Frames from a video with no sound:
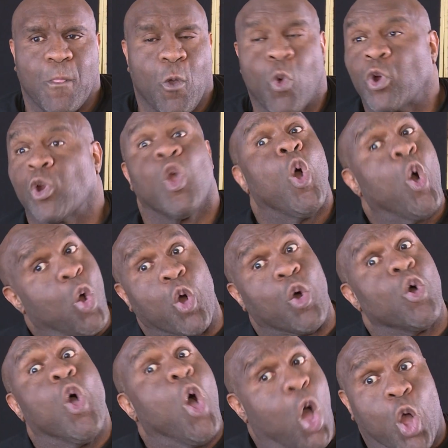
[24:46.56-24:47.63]
Or,
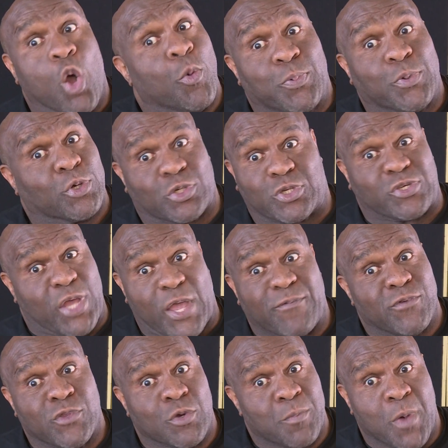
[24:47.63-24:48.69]
oh, I hope you're
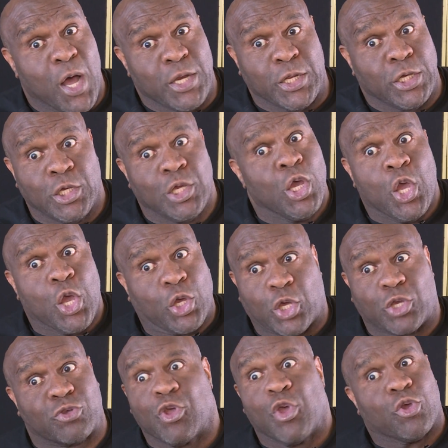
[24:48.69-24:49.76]
saving your money
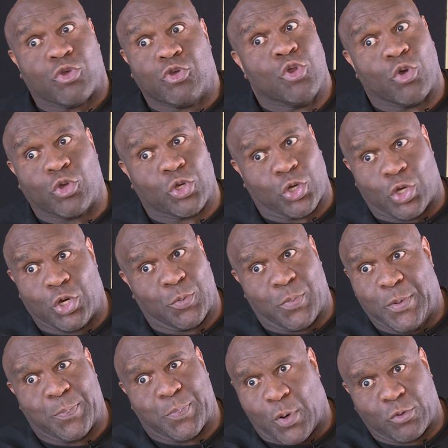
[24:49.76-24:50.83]
because, you know, you're going
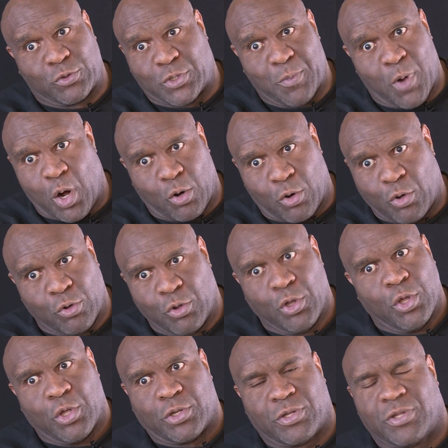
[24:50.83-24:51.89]
to be broke tomorrow.
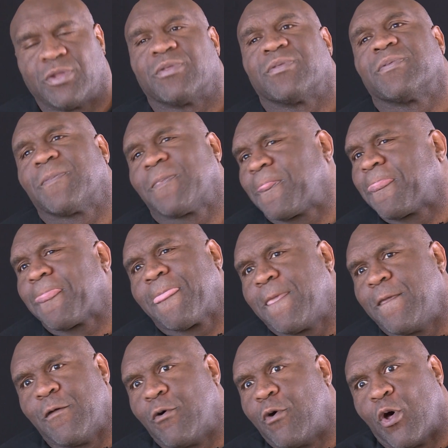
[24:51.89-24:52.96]
You
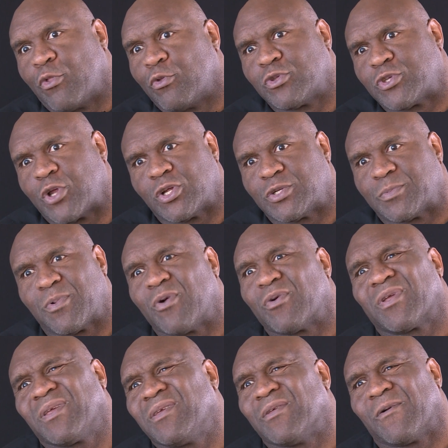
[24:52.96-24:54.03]
know, all those stars are
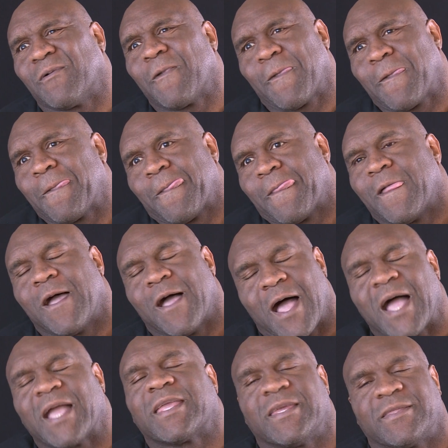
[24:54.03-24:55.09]
broke, you know.
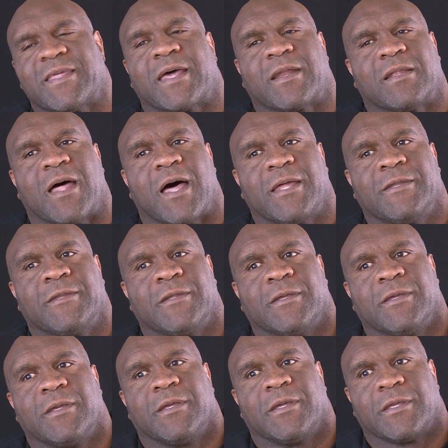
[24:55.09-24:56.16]
I get that a lot,
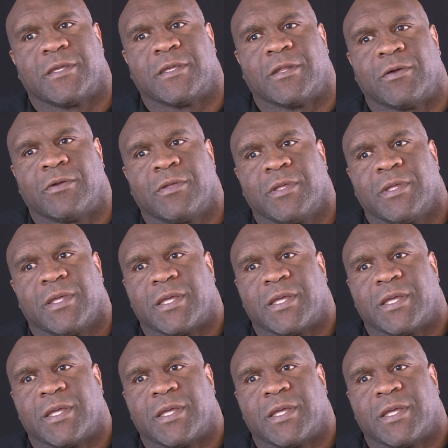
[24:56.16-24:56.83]
you know.